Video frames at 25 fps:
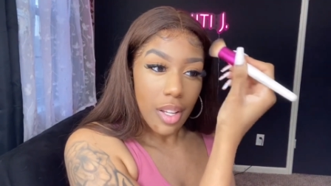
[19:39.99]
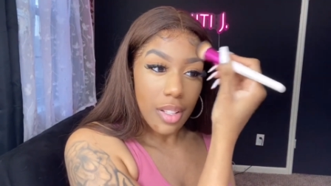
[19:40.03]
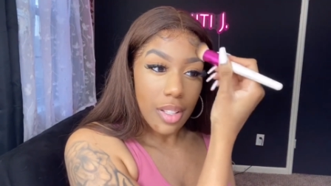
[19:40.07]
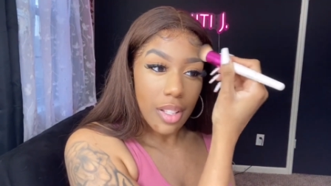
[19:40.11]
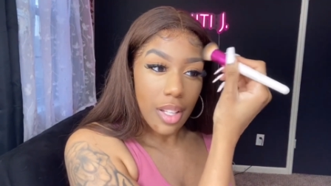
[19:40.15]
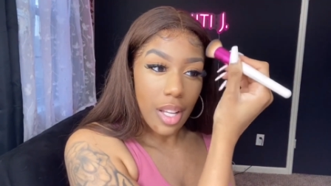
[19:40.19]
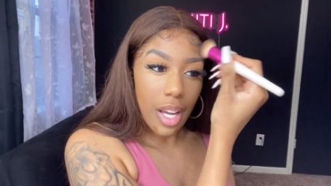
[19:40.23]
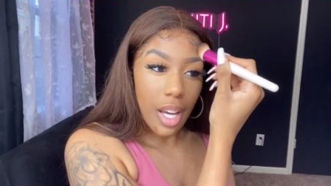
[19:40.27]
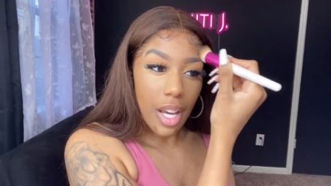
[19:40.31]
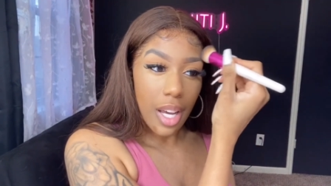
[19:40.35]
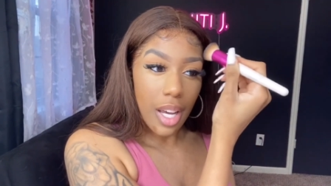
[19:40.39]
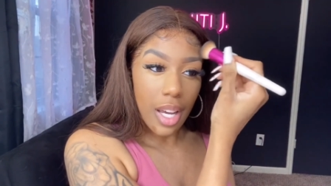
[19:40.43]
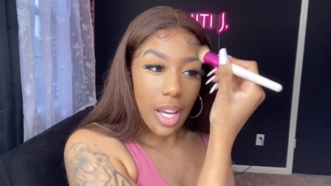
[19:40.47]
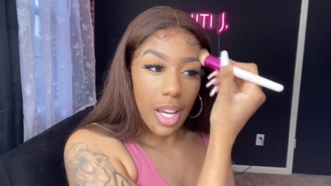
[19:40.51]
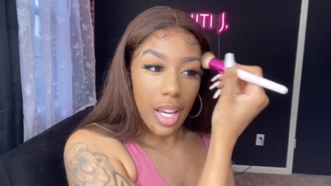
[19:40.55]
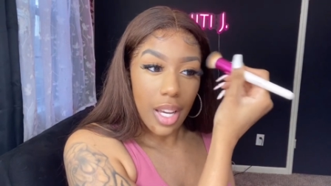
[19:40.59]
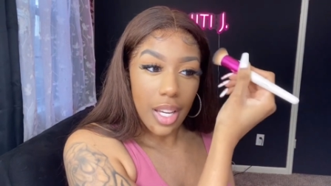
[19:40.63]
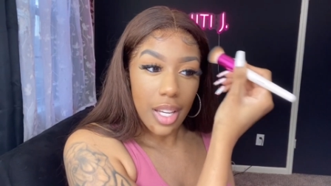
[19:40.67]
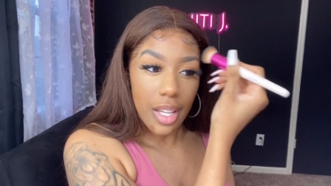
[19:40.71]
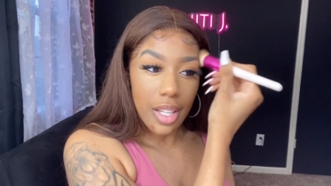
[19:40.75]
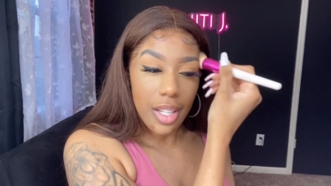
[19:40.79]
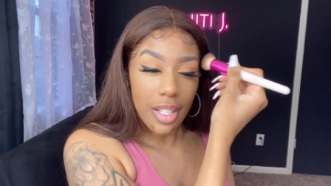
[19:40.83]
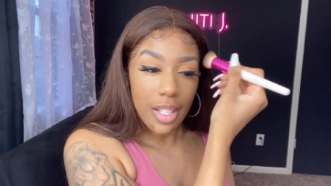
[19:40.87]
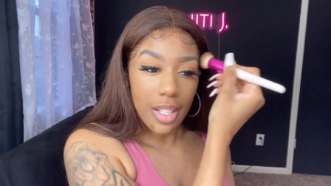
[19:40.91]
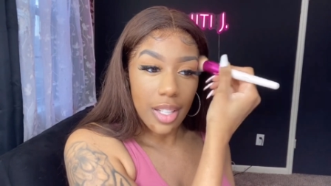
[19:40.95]

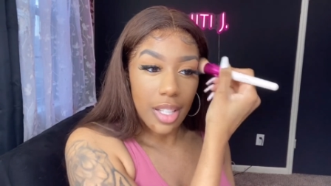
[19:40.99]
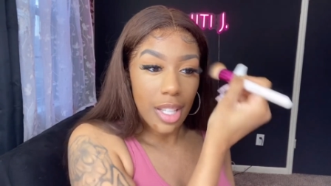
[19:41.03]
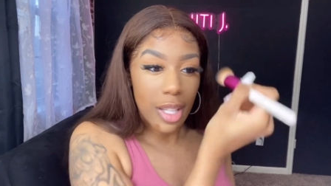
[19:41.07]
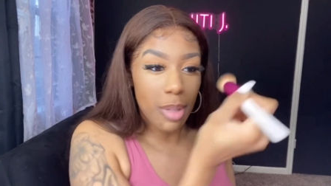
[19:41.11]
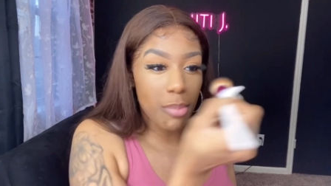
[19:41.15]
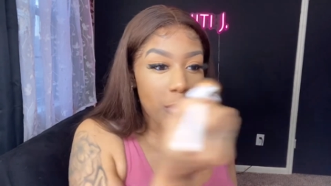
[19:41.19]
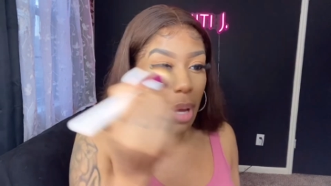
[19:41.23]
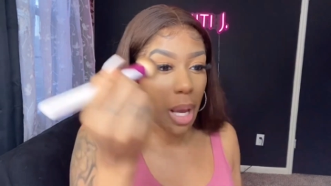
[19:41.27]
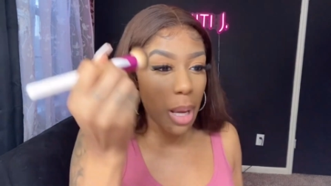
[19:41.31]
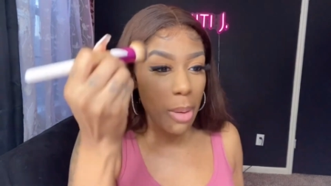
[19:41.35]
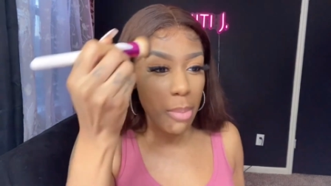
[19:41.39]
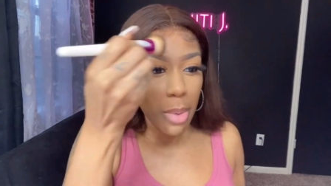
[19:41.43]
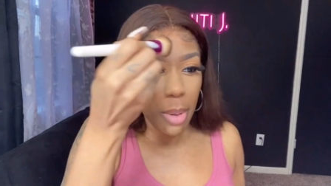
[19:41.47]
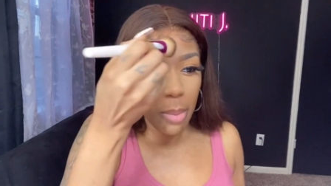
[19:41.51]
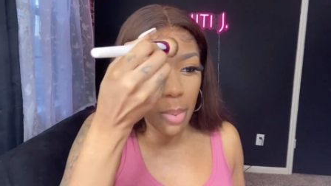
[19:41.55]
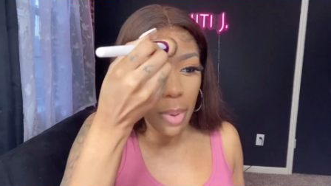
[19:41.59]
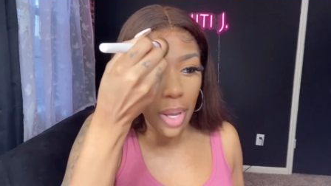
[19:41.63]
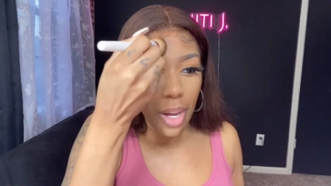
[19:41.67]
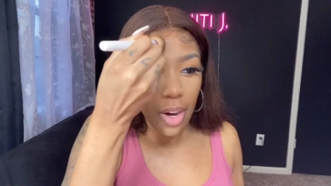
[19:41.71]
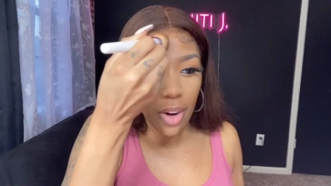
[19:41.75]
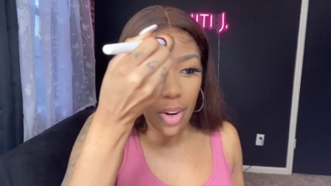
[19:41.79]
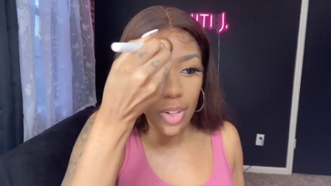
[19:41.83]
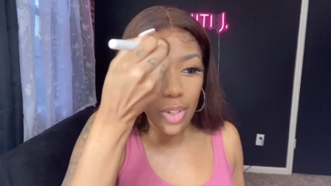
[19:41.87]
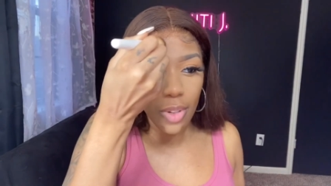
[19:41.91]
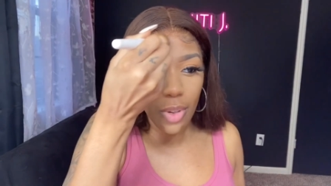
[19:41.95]
Like, it made me
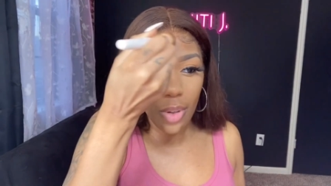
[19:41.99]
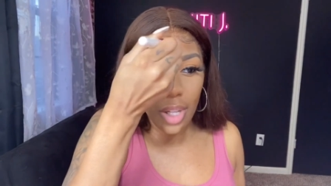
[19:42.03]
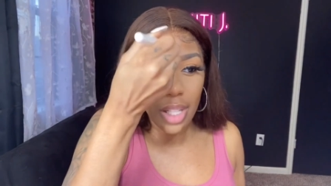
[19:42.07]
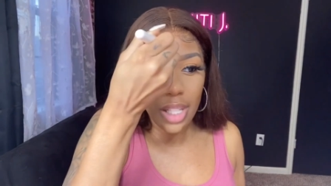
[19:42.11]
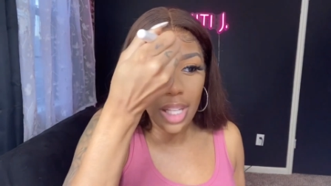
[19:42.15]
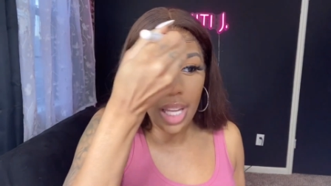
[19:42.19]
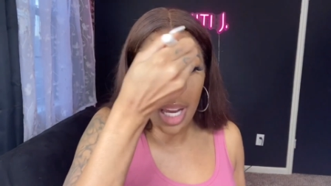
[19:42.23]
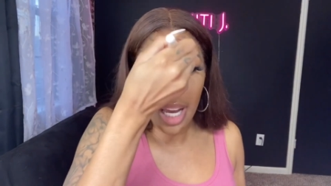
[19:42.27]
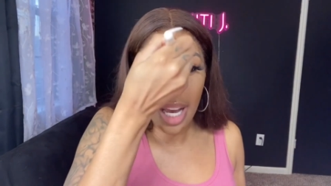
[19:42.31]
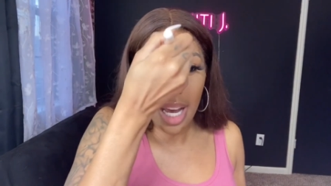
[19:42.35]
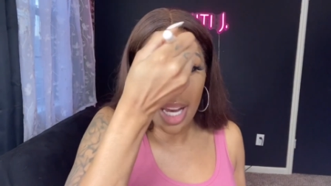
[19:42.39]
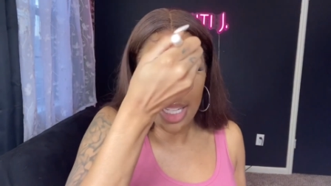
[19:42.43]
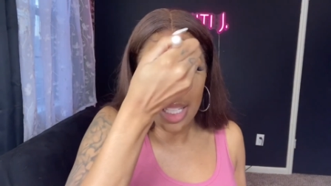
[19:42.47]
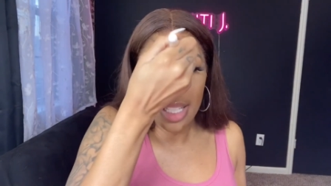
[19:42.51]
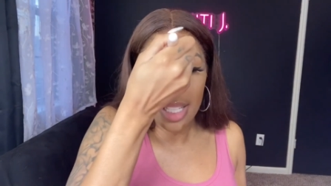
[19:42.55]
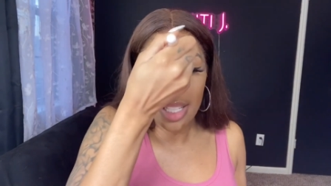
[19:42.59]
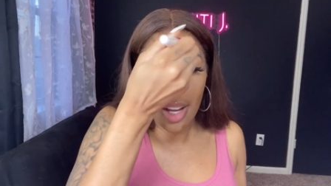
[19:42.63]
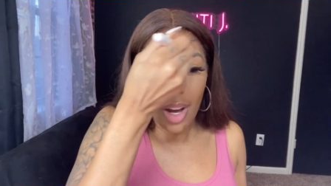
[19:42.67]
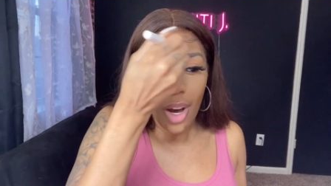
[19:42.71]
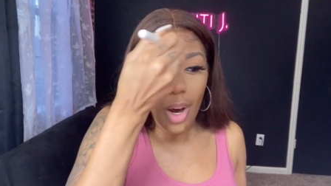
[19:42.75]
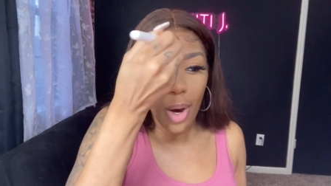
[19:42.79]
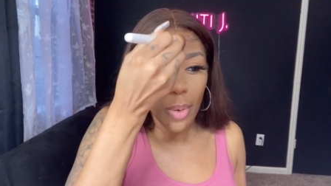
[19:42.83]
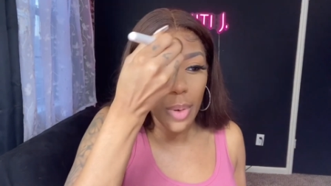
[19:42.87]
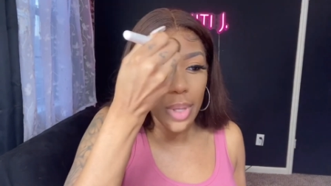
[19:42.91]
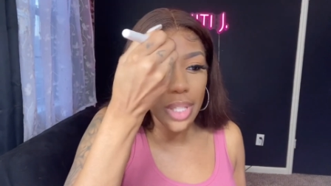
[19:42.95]
paranoid. Like, I need to
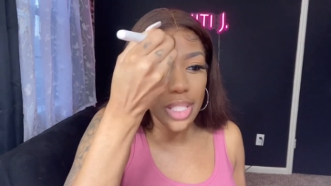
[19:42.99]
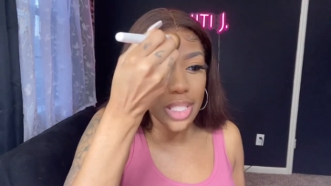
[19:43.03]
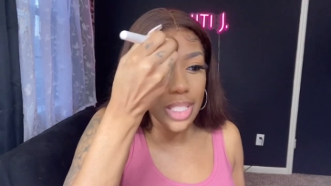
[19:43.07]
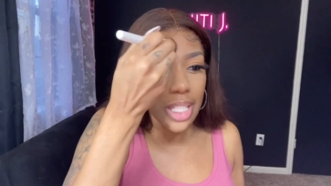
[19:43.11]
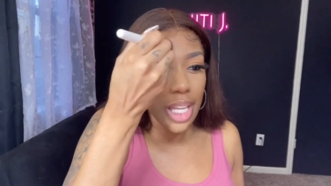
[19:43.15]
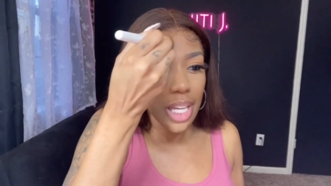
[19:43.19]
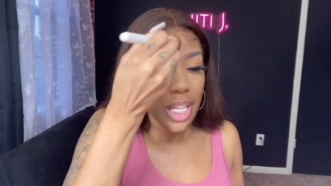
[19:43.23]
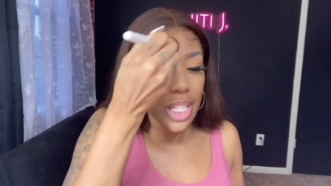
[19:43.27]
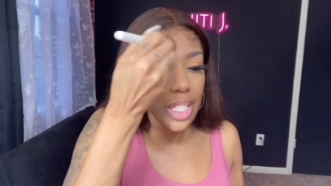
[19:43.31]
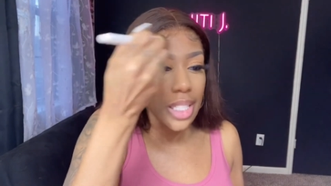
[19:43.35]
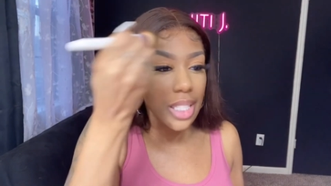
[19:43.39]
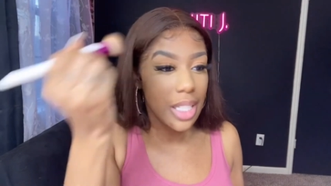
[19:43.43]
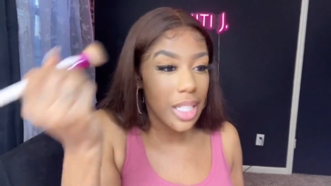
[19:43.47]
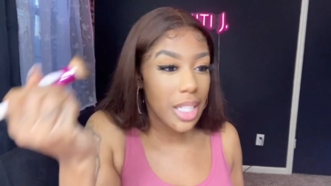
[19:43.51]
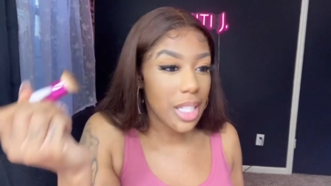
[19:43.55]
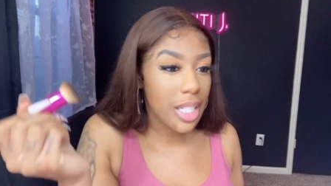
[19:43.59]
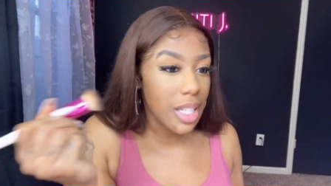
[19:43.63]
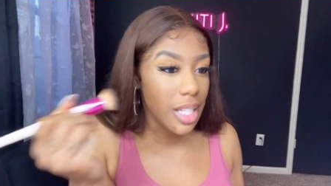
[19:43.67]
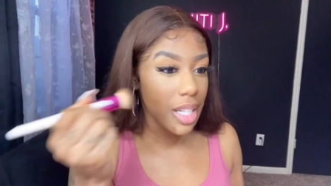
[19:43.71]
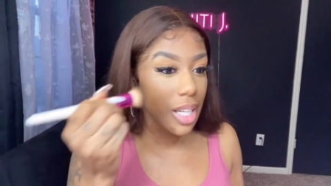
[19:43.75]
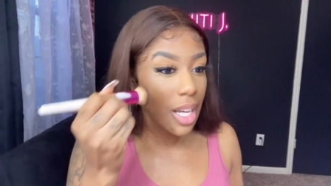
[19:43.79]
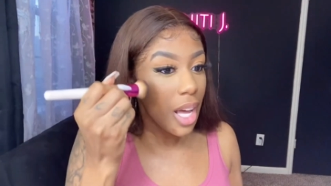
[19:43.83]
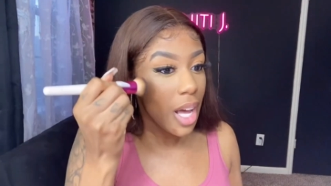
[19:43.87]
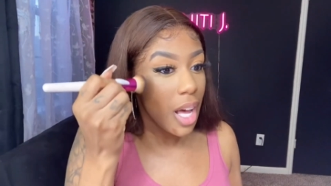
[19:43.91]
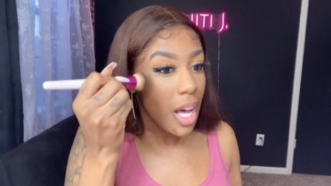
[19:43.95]
always stay
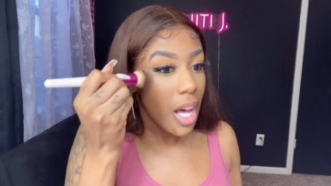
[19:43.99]
clean,